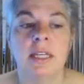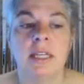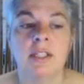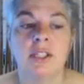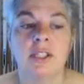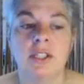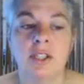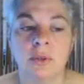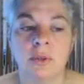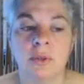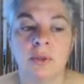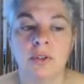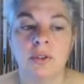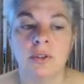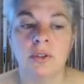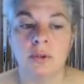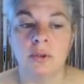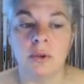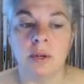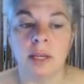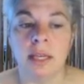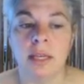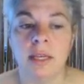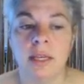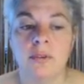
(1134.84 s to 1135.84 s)
Year 2 and
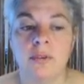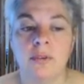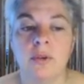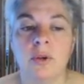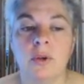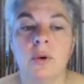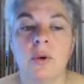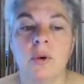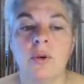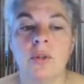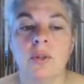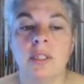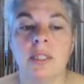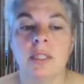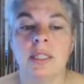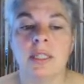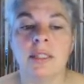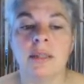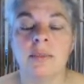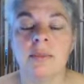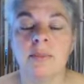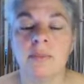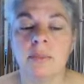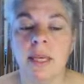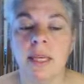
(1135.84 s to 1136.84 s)
3 of the course
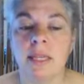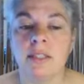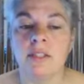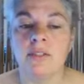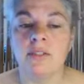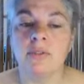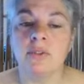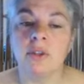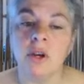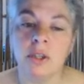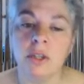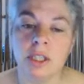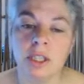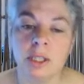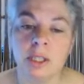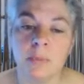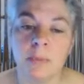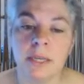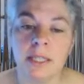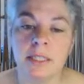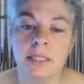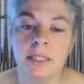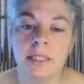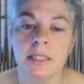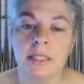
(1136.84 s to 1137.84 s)
is a mix of
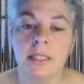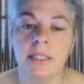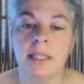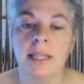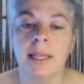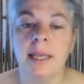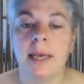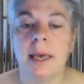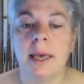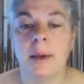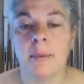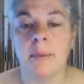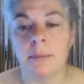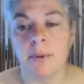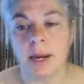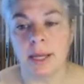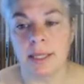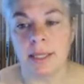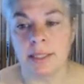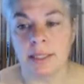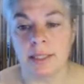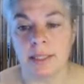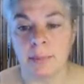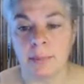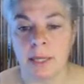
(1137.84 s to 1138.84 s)
college-based learning and
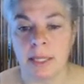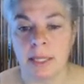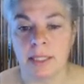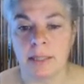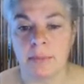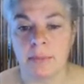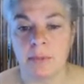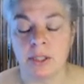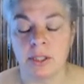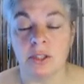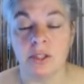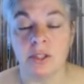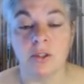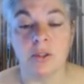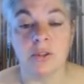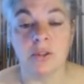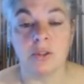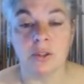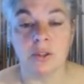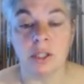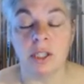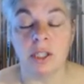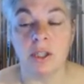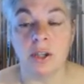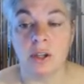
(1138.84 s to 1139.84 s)
practice placement. So you'll
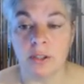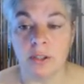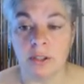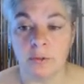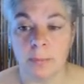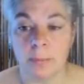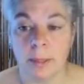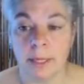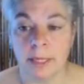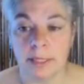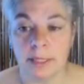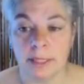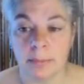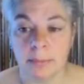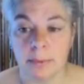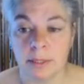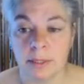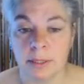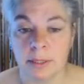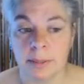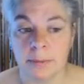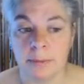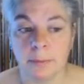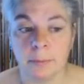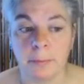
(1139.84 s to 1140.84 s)
do a lot of
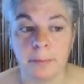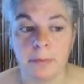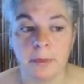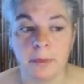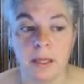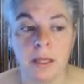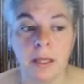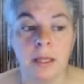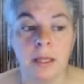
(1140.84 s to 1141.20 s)
placement.